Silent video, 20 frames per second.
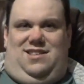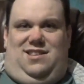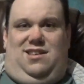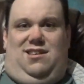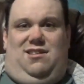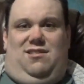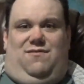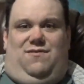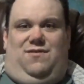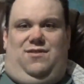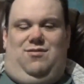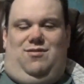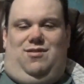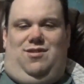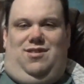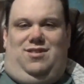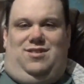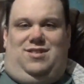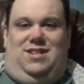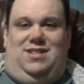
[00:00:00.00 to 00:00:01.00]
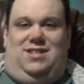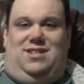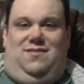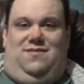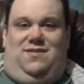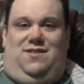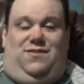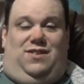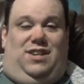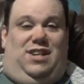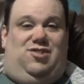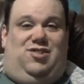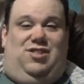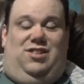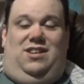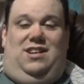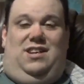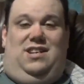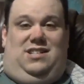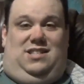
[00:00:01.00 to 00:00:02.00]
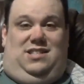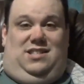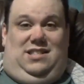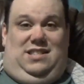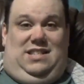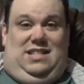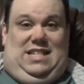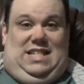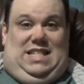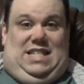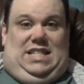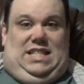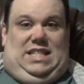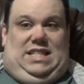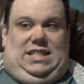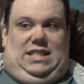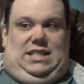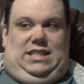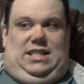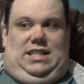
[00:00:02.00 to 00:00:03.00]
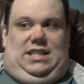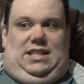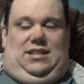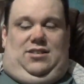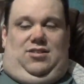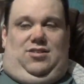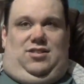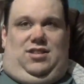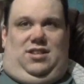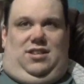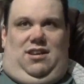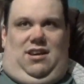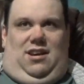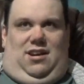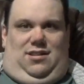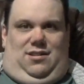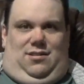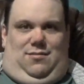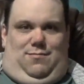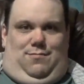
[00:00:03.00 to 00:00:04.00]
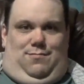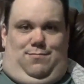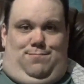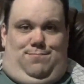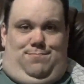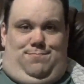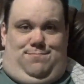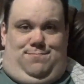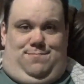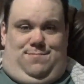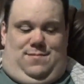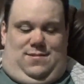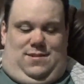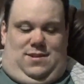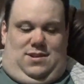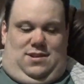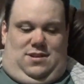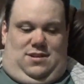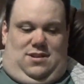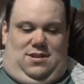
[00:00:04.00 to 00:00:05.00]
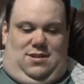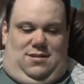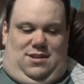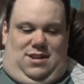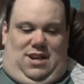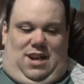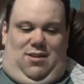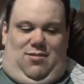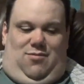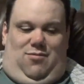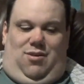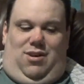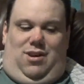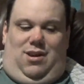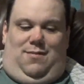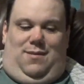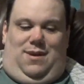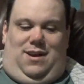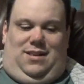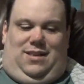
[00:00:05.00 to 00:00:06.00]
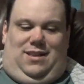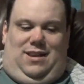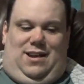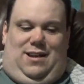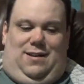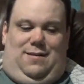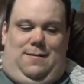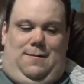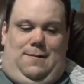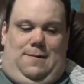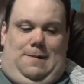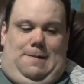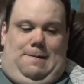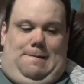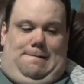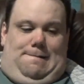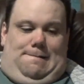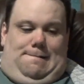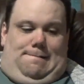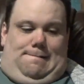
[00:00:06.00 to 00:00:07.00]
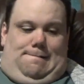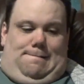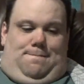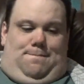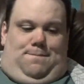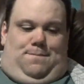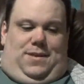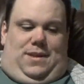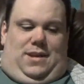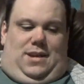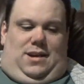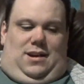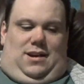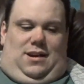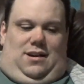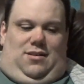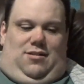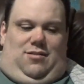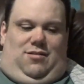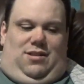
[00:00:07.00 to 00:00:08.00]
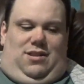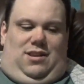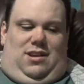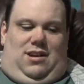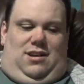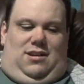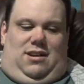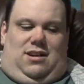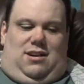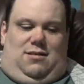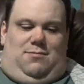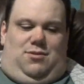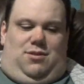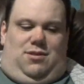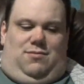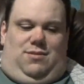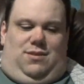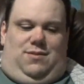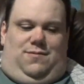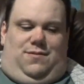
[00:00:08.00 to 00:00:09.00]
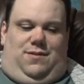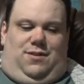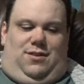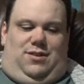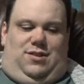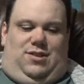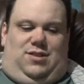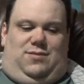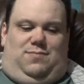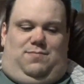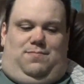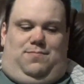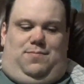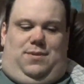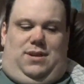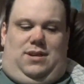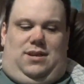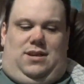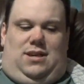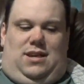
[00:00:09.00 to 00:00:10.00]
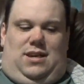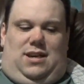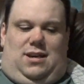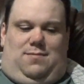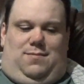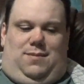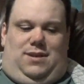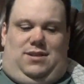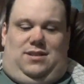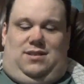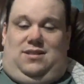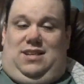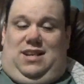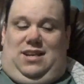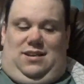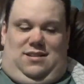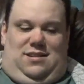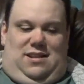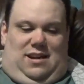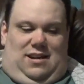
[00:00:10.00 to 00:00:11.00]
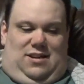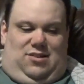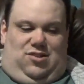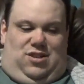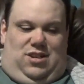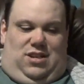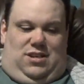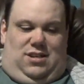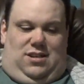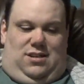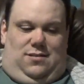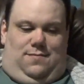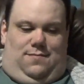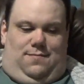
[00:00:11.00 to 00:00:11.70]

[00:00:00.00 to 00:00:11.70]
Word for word: If you are sensitive to flashing lights, there's a lot of them. Gotta warn you about that. Early on, Nakamura went for a spin kick, but Zayn dodged it.